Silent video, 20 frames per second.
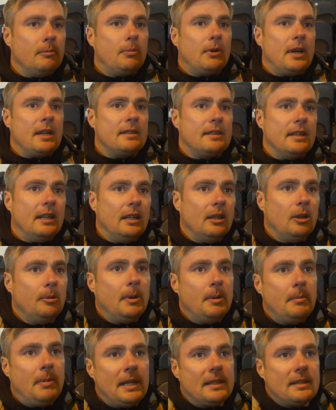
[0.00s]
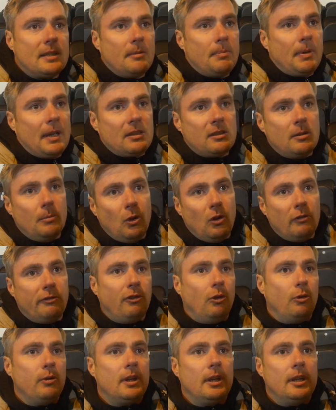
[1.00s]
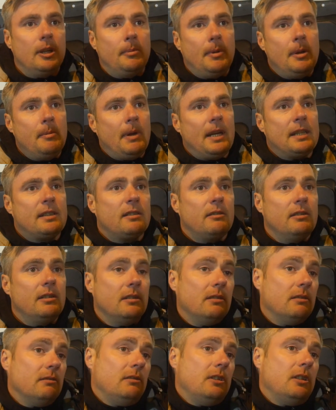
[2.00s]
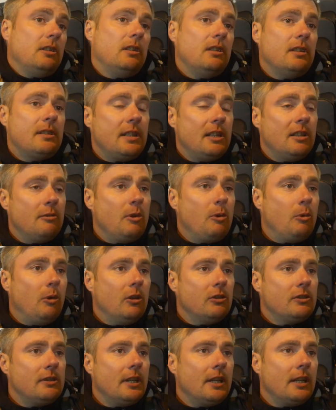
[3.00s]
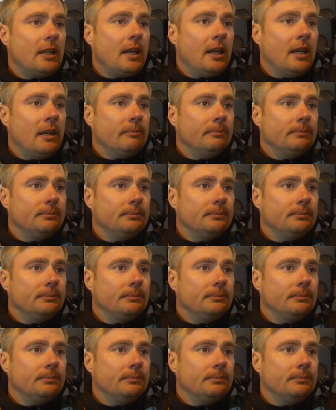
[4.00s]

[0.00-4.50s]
pressed it a little bit better, passed the ball forward a little bit better, and you see the rewards that they get.